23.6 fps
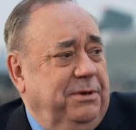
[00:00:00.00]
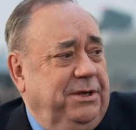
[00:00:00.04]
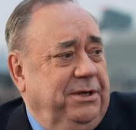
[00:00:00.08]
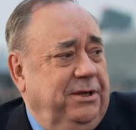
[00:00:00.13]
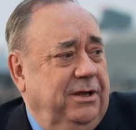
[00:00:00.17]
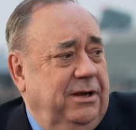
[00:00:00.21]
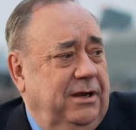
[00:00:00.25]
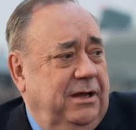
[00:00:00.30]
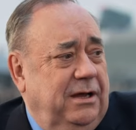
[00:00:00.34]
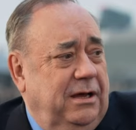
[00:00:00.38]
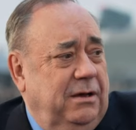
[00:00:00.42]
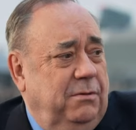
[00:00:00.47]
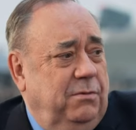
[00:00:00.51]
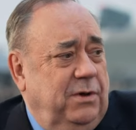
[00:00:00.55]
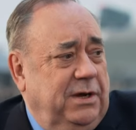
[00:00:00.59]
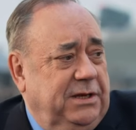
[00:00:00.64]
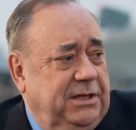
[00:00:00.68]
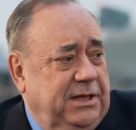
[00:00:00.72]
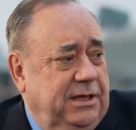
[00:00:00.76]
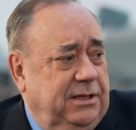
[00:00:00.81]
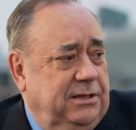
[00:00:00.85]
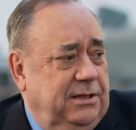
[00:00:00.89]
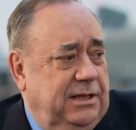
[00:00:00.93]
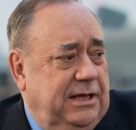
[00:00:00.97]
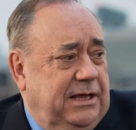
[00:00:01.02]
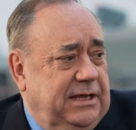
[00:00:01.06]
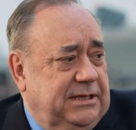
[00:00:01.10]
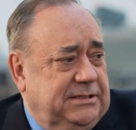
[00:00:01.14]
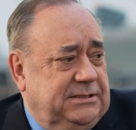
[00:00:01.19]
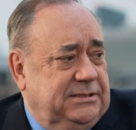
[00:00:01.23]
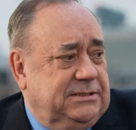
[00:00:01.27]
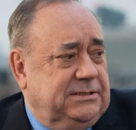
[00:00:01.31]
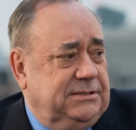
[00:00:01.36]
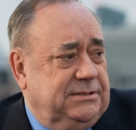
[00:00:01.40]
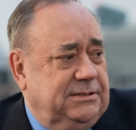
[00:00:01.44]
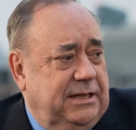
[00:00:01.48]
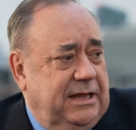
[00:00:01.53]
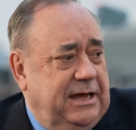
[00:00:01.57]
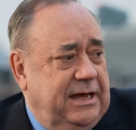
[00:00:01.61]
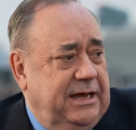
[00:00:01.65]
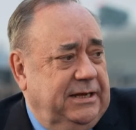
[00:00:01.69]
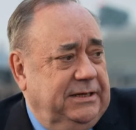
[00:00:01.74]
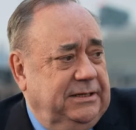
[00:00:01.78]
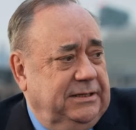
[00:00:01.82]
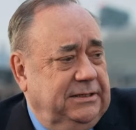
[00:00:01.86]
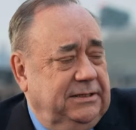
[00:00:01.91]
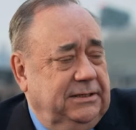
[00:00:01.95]
mean you're a working class
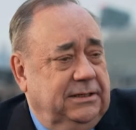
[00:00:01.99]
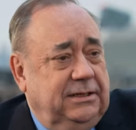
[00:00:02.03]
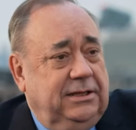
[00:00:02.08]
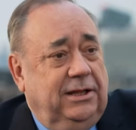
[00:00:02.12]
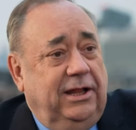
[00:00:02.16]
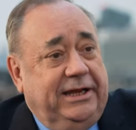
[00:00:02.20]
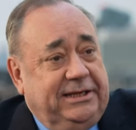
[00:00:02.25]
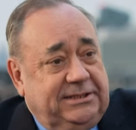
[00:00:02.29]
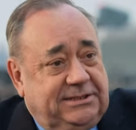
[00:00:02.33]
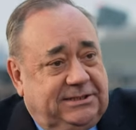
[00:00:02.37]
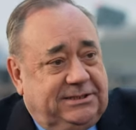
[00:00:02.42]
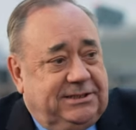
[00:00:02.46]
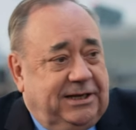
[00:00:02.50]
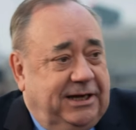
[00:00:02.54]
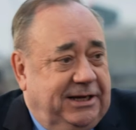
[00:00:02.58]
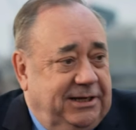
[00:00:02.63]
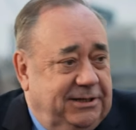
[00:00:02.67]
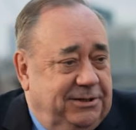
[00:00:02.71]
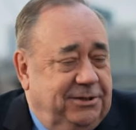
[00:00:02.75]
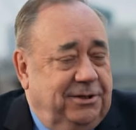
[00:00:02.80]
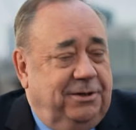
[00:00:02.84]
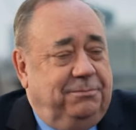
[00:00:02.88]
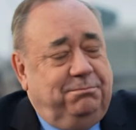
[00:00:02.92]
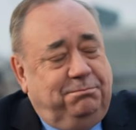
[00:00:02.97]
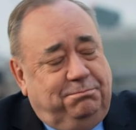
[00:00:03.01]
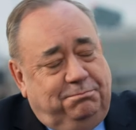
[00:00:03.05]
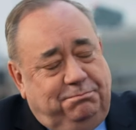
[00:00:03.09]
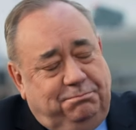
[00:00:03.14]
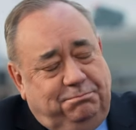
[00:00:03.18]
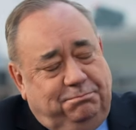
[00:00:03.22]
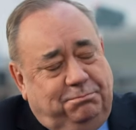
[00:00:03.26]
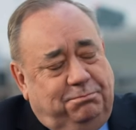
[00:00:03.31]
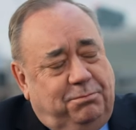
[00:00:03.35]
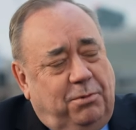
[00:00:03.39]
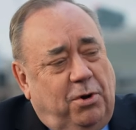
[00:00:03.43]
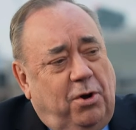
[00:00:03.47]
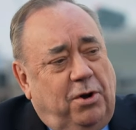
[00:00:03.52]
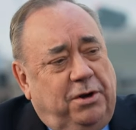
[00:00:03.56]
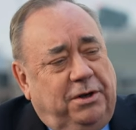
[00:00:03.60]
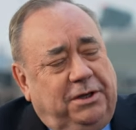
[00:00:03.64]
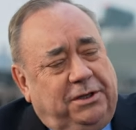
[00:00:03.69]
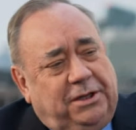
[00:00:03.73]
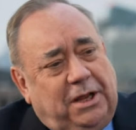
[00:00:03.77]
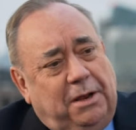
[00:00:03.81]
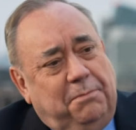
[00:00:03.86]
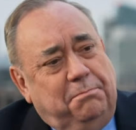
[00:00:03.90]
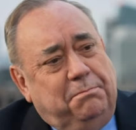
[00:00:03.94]
lad in Clydeside. You're yeah.
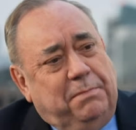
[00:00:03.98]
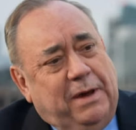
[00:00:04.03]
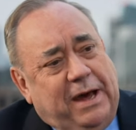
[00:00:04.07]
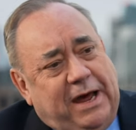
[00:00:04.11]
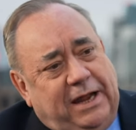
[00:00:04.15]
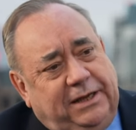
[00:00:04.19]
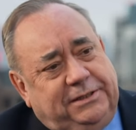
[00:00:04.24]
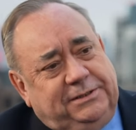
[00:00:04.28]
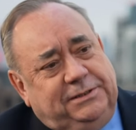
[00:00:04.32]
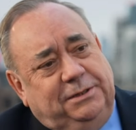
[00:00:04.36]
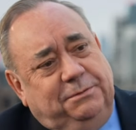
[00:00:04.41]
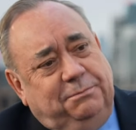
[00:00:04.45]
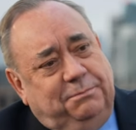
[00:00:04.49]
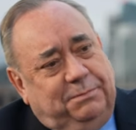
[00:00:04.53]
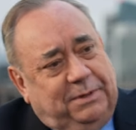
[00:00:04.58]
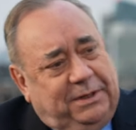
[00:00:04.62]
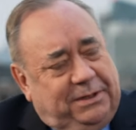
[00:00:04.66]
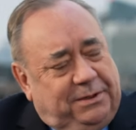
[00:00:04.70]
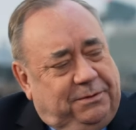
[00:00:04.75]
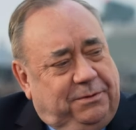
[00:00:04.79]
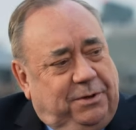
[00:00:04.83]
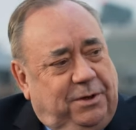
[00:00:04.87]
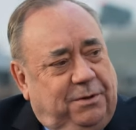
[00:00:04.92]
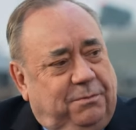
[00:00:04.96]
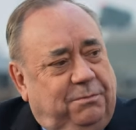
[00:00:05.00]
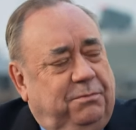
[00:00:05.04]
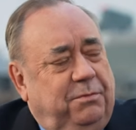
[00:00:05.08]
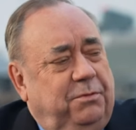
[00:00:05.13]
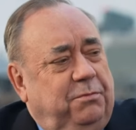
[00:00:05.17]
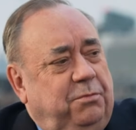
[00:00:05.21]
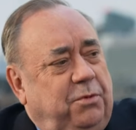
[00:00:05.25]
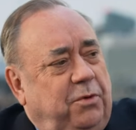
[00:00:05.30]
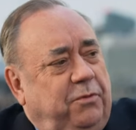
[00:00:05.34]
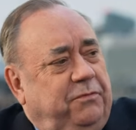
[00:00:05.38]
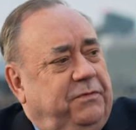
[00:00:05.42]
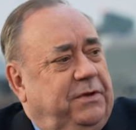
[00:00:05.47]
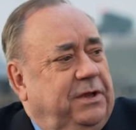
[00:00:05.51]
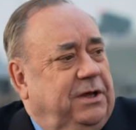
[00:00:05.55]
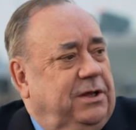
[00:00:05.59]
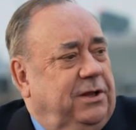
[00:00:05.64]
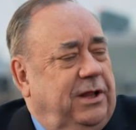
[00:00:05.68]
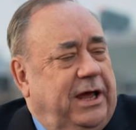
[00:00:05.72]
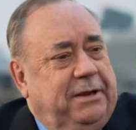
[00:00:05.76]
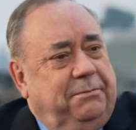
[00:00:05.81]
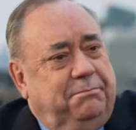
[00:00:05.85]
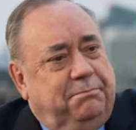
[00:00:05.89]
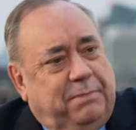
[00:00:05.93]
born Dumbarton, but yeah. moved to
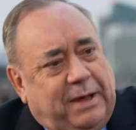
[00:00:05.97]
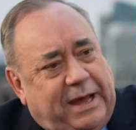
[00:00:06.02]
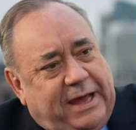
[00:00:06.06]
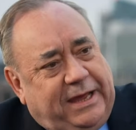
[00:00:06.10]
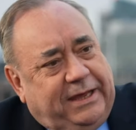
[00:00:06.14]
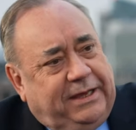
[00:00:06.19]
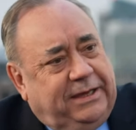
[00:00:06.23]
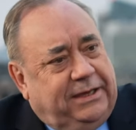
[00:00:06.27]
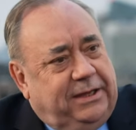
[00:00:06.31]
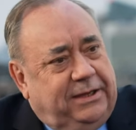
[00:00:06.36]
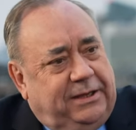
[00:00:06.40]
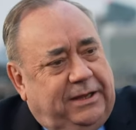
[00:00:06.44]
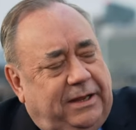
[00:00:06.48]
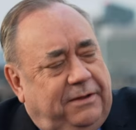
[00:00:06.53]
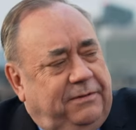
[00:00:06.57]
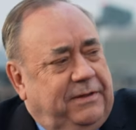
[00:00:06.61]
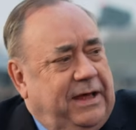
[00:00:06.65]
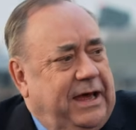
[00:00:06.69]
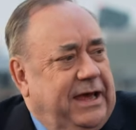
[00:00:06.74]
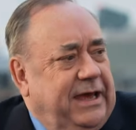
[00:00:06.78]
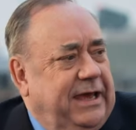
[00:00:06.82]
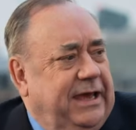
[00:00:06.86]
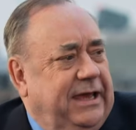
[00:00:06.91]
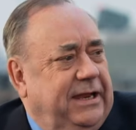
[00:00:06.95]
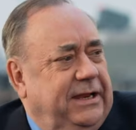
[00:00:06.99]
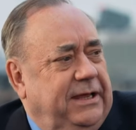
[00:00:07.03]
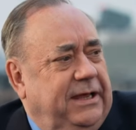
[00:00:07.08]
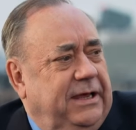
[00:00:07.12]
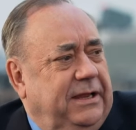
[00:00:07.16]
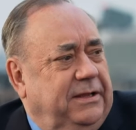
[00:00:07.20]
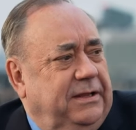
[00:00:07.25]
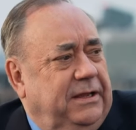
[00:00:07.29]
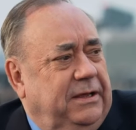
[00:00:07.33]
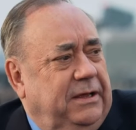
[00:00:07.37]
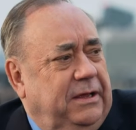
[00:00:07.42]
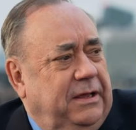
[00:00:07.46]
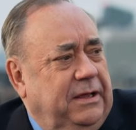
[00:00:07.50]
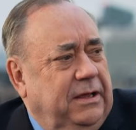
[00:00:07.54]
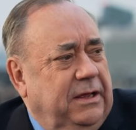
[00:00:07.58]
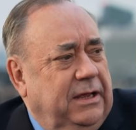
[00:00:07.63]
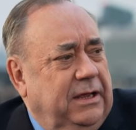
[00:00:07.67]
Clydebank and that area in the